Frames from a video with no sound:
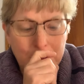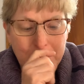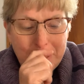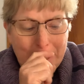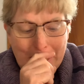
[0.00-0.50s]

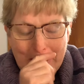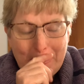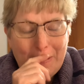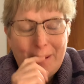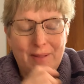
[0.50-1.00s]
Who can I
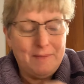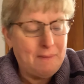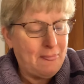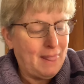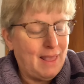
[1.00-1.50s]
call?
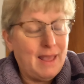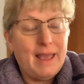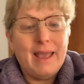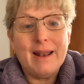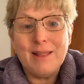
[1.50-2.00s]

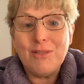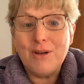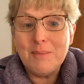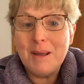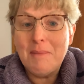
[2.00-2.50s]
And I
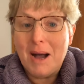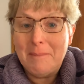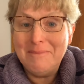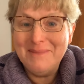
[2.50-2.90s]
thought of my mom.